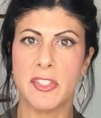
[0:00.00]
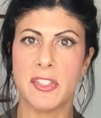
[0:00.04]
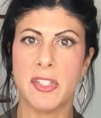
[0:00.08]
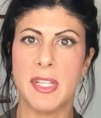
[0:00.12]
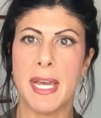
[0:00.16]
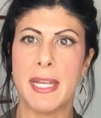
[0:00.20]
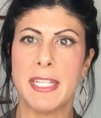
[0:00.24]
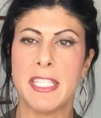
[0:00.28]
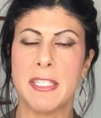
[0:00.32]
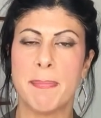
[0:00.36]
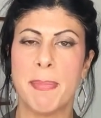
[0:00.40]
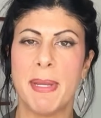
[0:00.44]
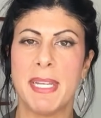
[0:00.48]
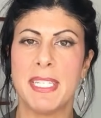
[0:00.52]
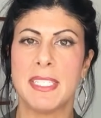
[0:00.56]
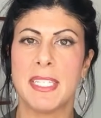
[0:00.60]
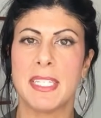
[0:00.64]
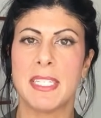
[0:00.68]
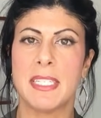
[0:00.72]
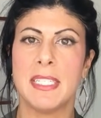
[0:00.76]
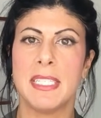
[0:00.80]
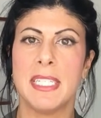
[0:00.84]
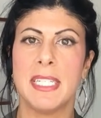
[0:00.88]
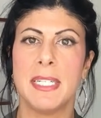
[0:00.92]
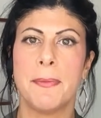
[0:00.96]
So that's
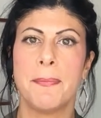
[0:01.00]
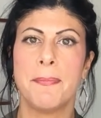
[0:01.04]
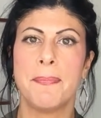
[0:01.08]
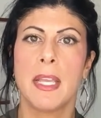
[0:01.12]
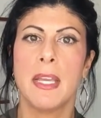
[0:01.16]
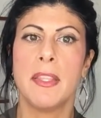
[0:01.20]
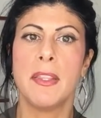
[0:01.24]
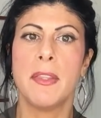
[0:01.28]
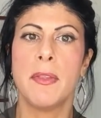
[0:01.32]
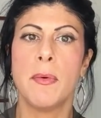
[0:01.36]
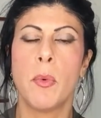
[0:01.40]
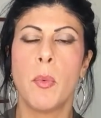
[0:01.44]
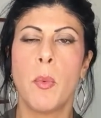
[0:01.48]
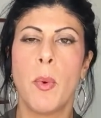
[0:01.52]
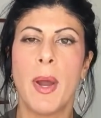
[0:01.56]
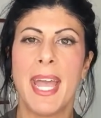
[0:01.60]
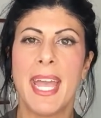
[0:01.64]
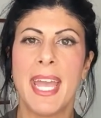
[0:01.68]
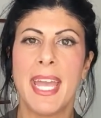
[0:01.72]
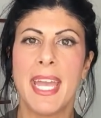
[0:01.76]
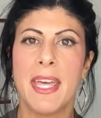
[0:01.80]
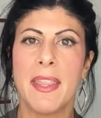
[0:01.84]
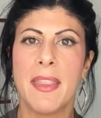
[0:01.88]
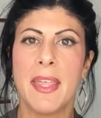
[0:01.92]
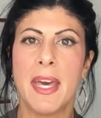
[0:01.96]
basically the
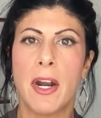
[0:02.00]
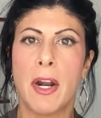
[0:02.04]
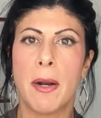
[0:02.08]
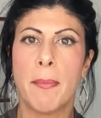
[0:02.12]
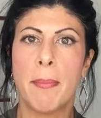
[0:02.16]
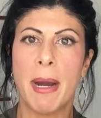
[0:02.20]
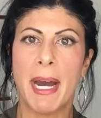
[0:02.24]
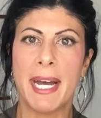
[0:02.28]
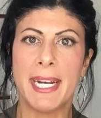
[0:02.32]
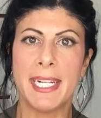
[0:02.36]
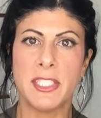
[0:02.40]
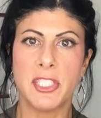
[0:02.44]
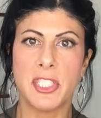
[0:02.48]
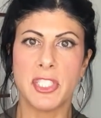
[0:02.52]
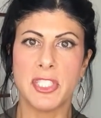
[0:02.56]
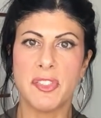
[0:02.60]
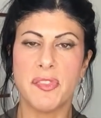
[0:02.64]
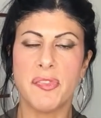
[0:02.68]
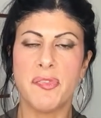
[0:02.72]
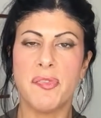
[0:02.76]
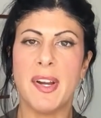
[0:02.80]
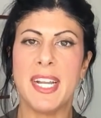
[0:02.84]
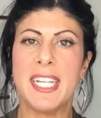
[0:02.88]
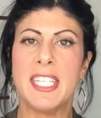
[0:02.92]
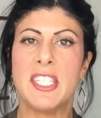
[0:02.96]
way that our body just
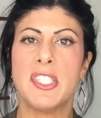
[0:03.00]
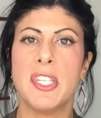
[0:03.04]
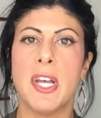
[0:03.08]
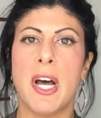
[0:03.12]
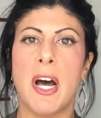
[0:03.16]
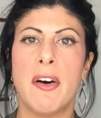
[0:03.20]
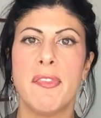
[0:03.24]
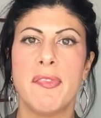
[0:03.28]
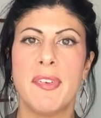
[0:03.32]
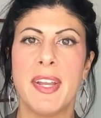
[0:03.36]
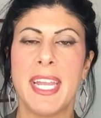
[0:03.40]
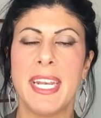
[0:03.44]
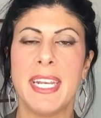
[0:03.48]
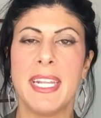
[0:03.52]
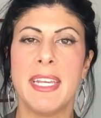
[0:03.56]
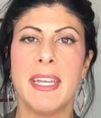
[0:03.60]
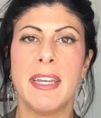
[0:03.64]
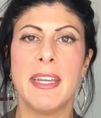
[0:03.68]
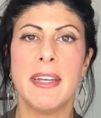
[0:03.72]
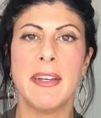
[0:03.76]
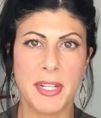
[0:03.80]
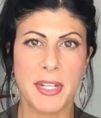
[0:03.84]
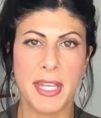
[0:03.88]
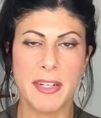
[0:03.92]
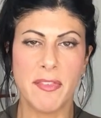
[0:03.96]
fights off
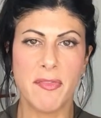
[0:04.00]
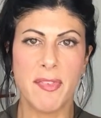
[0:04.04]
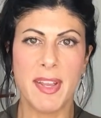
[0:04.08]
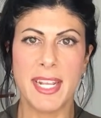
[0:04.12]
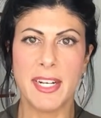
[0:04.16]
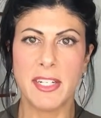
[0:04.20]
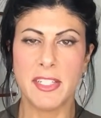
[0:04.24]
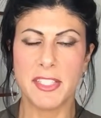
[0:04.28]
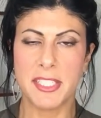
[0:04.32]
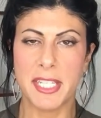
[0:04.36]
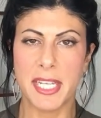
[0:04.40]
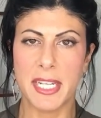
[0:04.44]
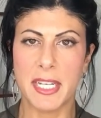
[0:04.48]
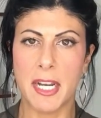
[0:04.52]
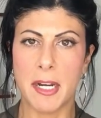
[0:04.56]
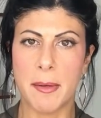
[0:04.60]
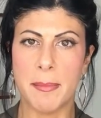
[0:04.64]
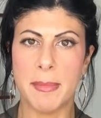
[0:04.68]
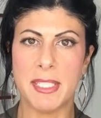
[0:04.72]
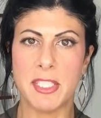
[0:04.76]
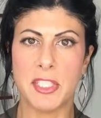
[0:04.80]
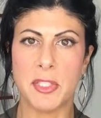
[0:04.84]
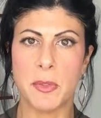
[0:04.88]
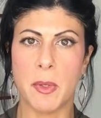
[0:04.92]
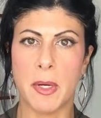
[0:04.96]
any invaders that come
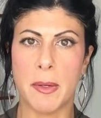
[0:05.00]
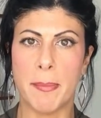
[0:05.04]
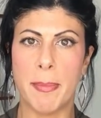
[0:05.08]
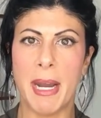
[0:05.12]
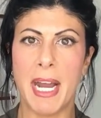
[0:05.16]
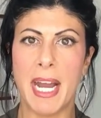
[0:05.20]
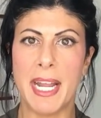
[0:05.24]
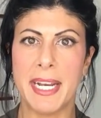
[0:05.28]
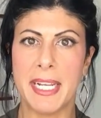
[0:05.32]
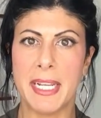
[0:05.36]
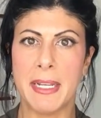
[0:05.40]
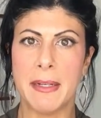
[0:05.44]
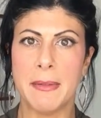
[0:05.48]
into our body.